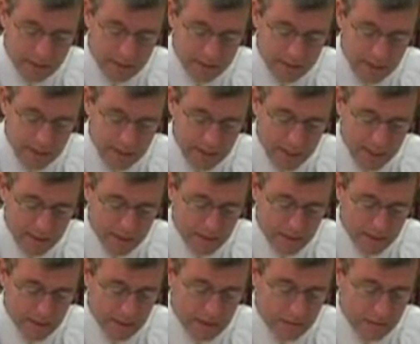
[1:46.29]
His
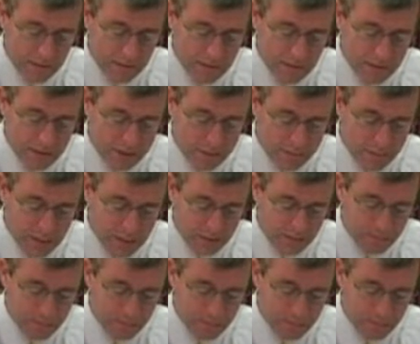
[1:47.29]
death for his